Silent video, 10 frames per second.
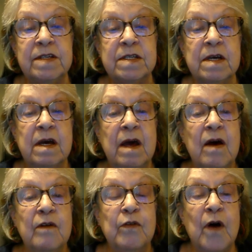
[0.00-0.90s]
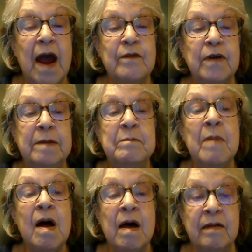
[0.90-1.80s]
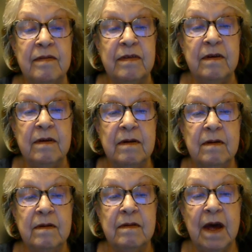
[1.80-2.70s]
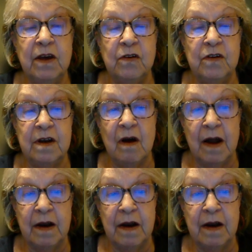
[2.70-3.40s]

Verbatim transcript: for every month that you did not enroll